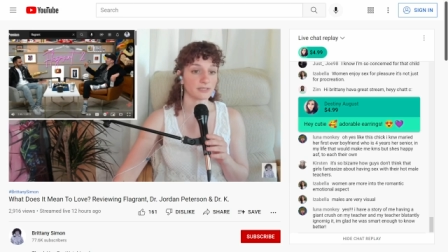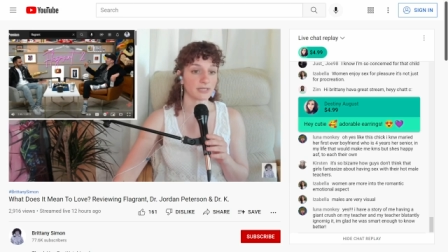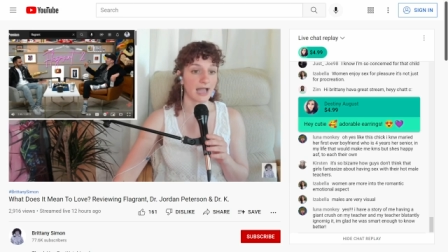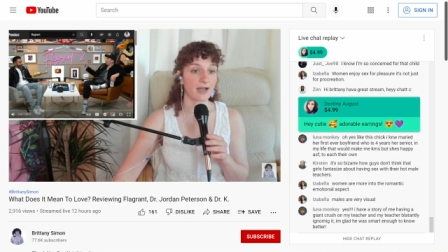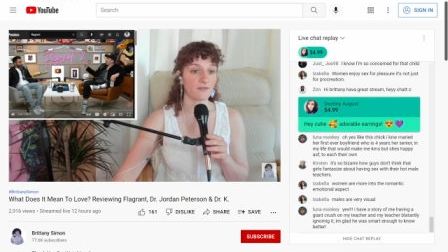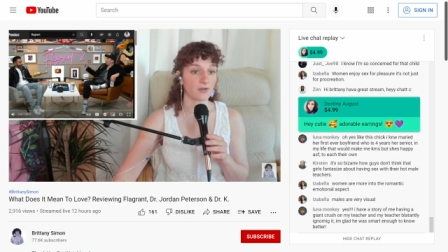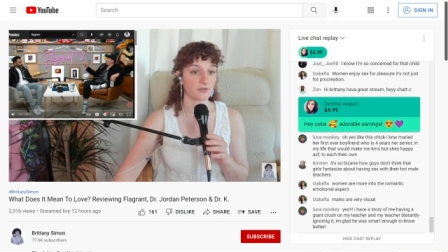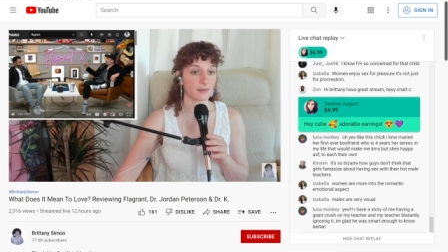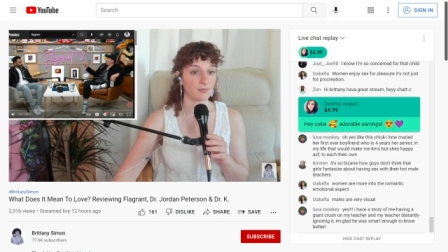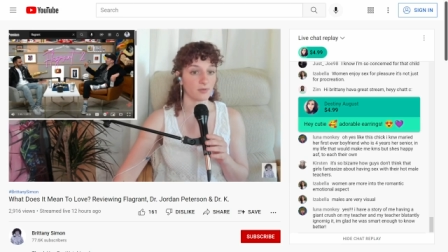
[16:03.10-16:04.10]
to have
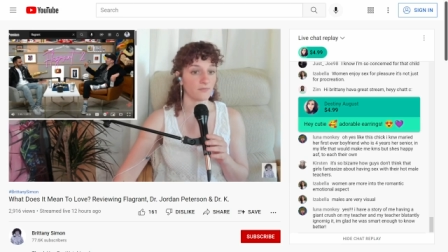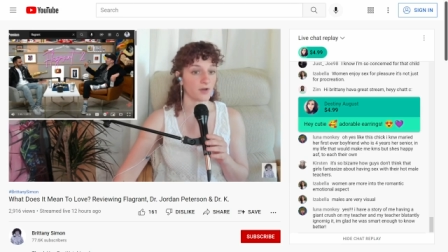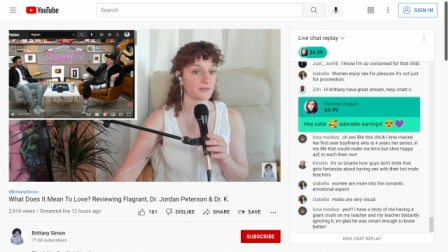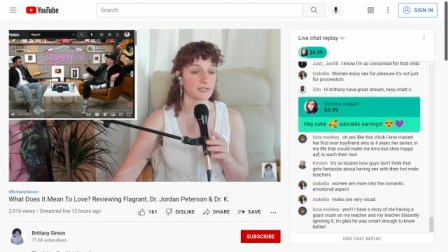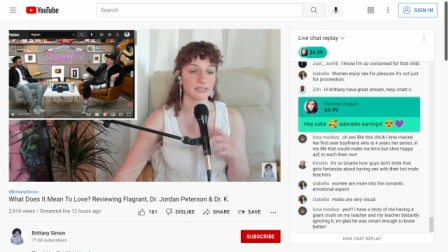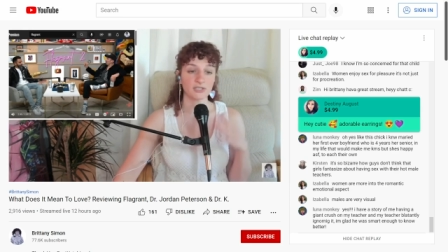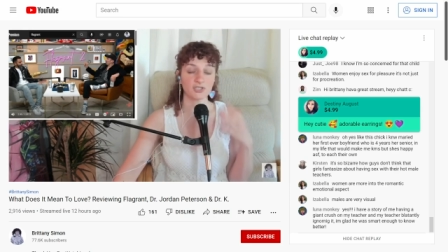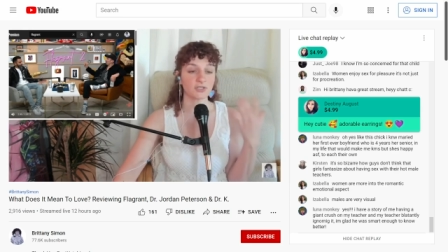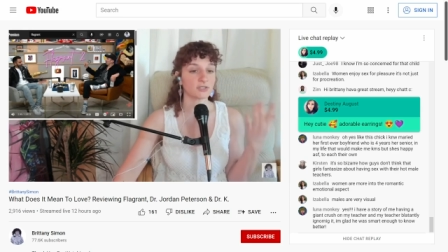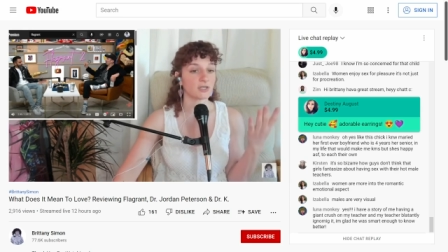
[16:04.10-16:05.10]
other people involved because they
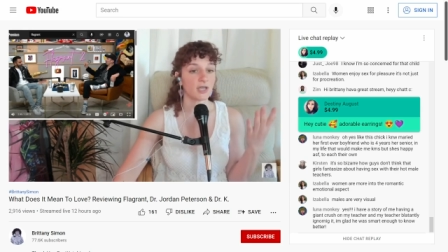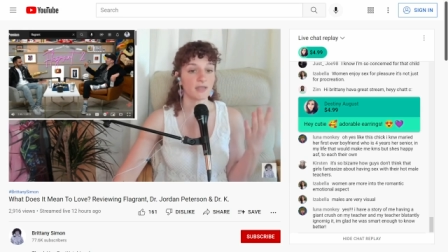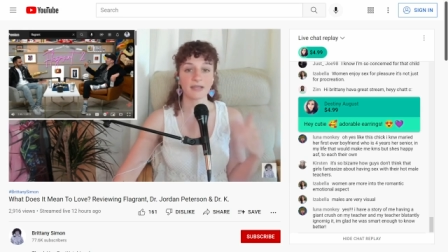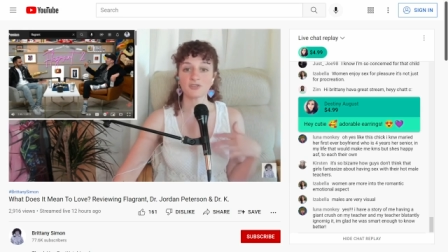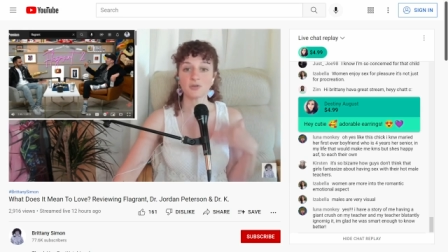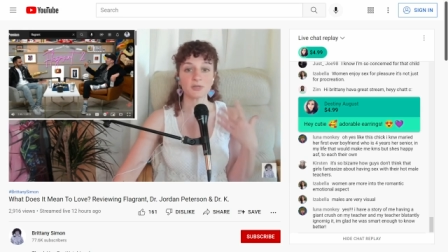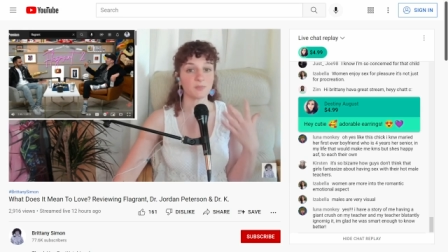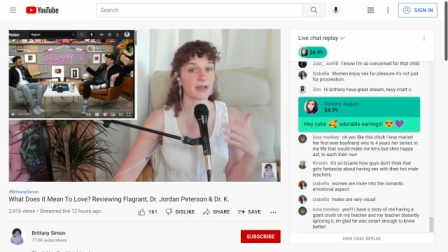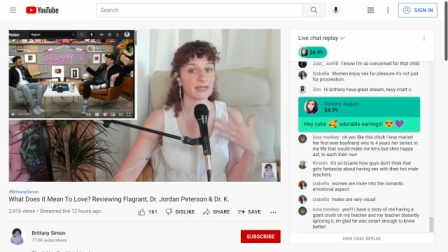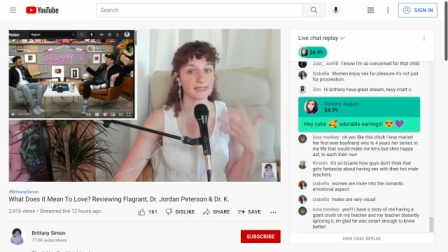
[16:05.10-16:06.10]
just they have too much
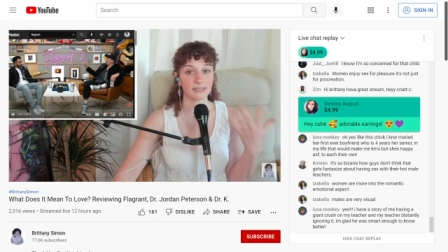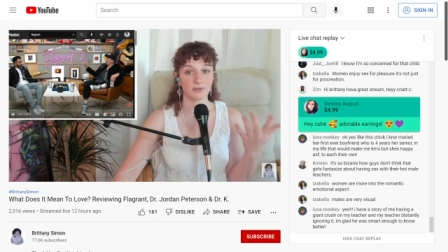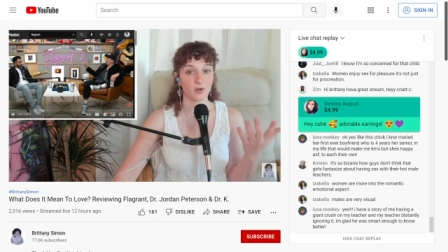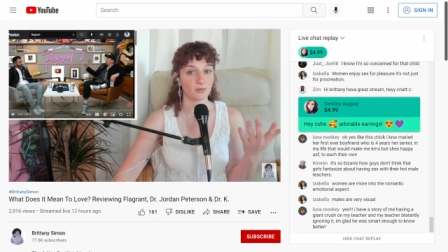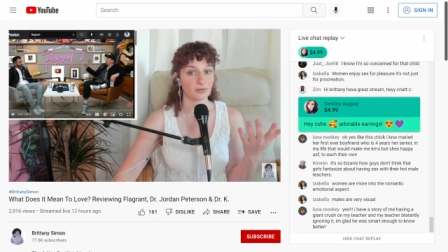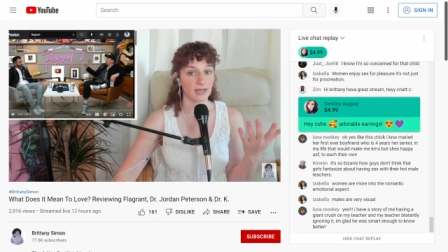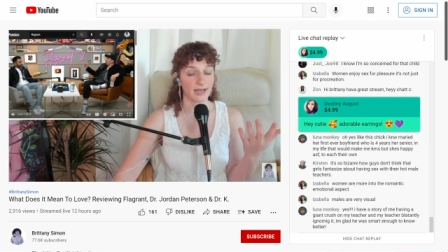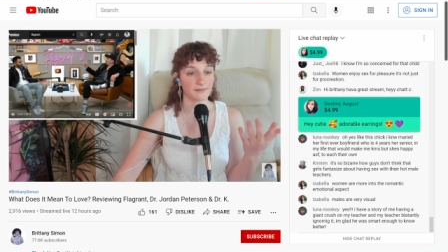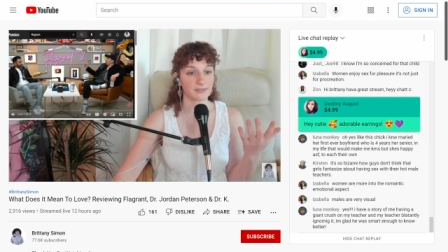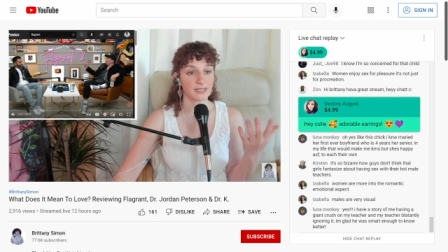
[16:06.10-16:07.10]
bias in their own
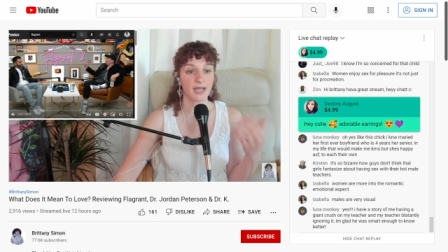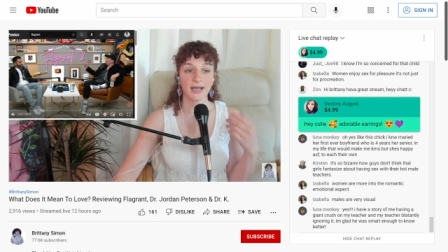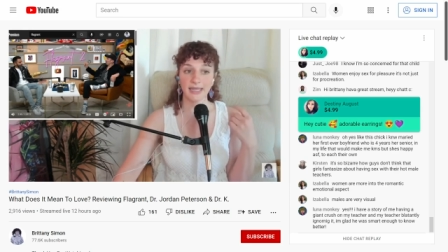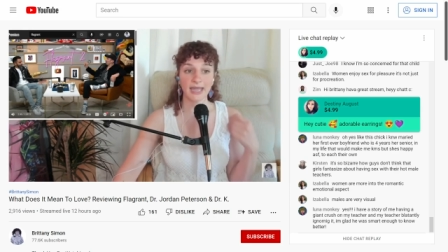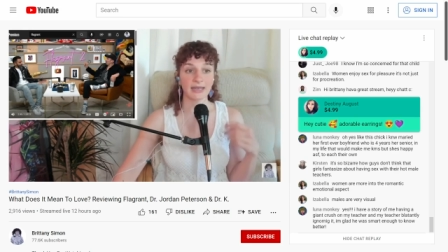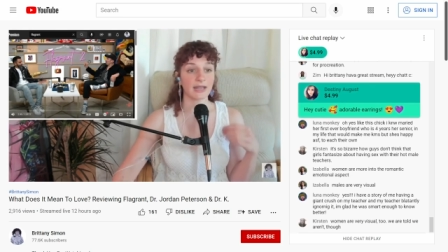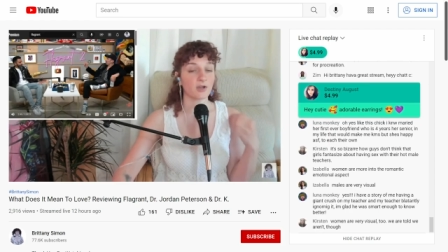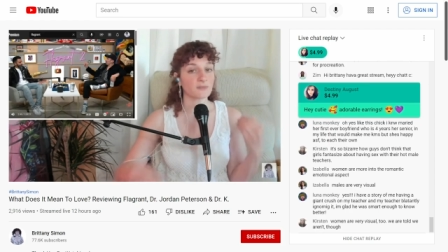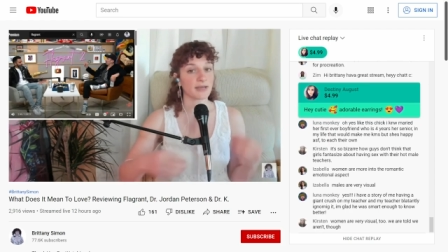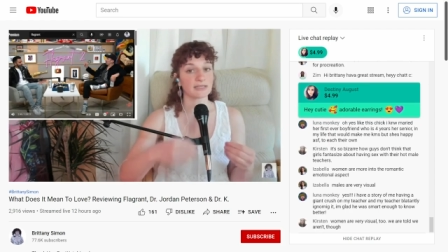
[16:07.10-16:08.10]
lives. Again, it
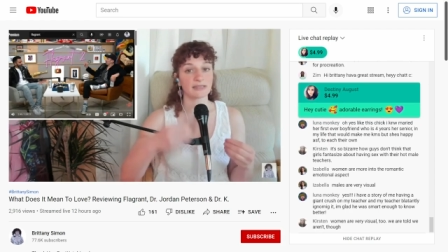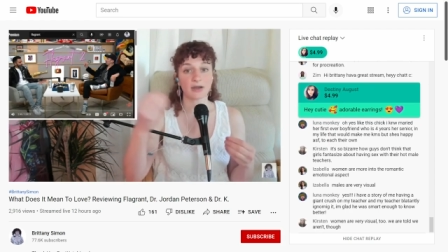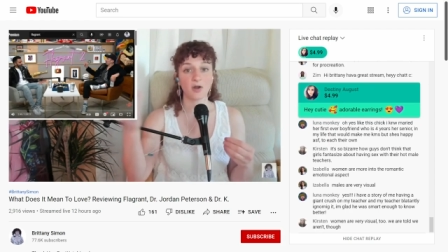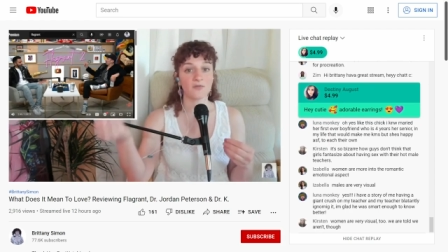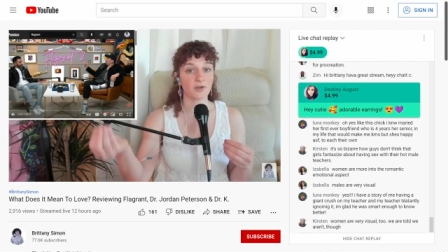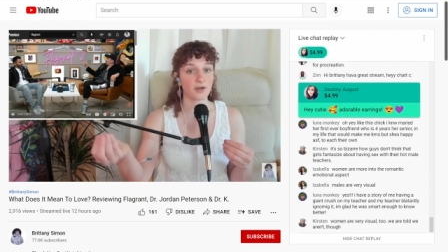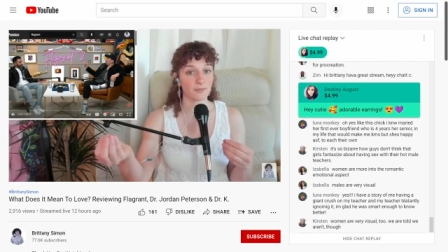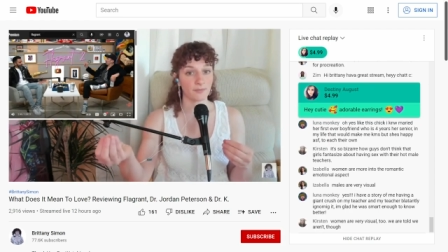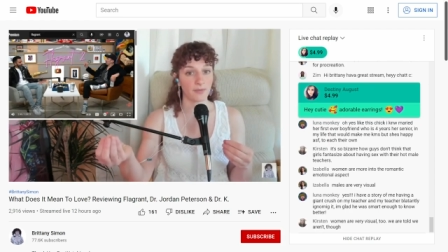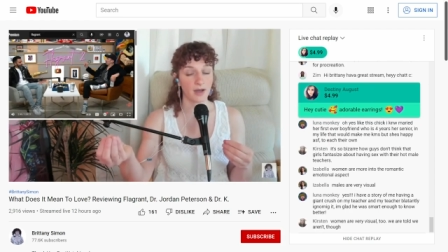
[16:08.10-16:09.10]
goes back to that over
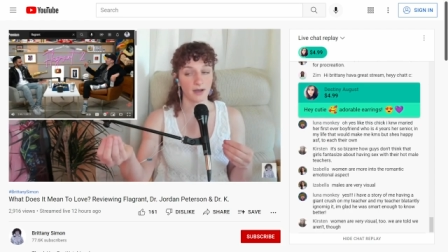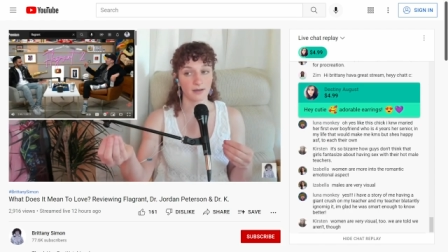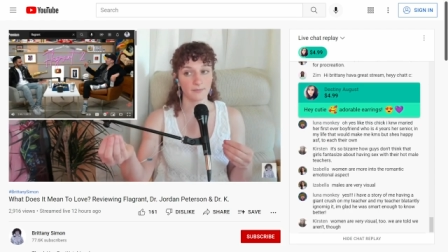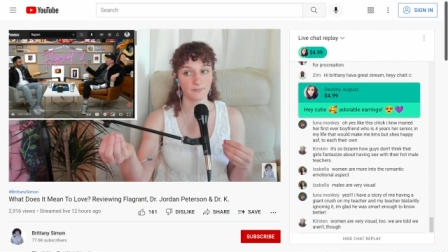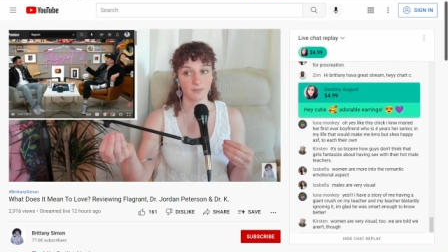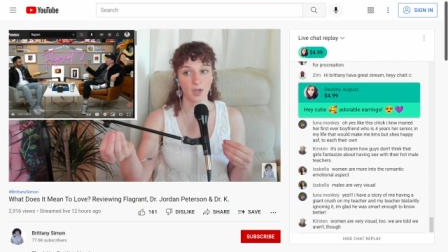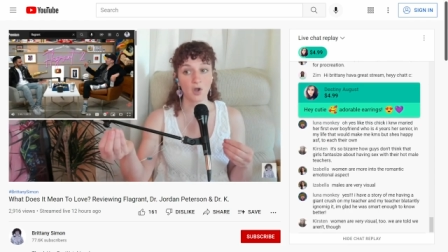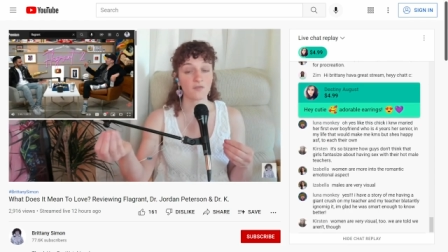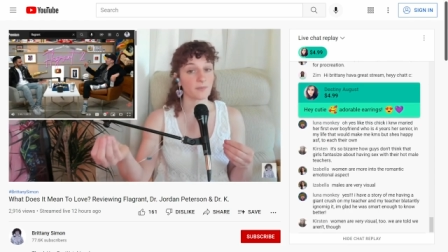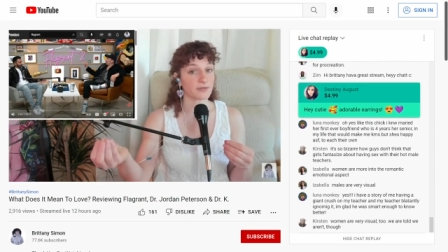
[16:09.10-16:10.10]
uh
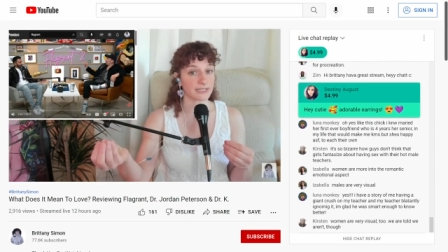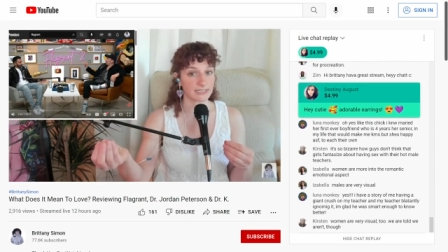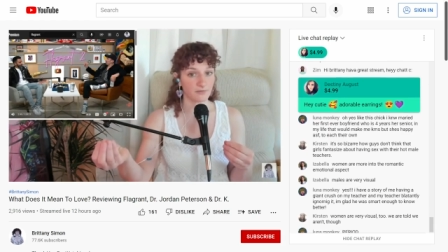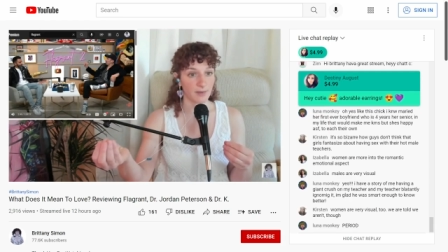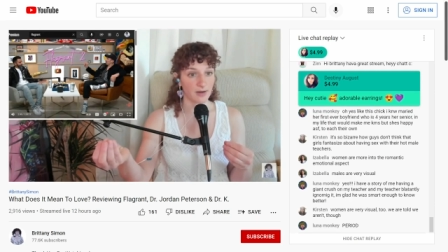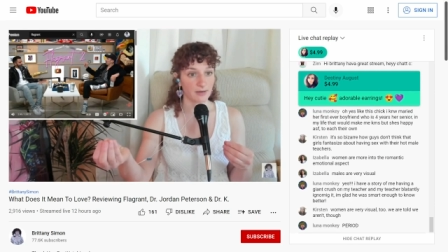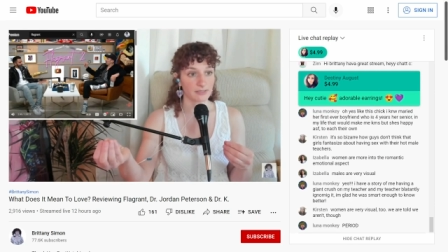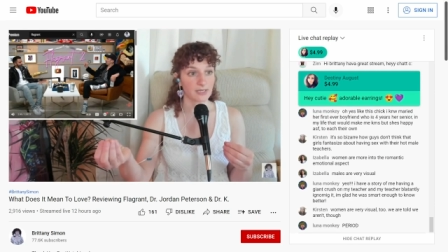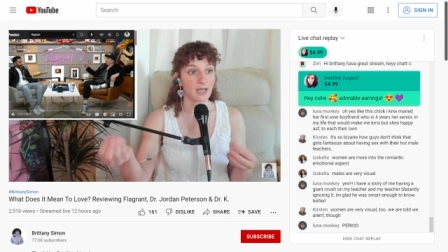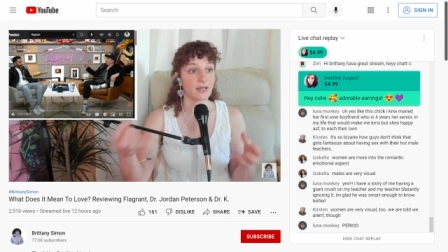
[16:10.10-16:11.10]
overprotective parent.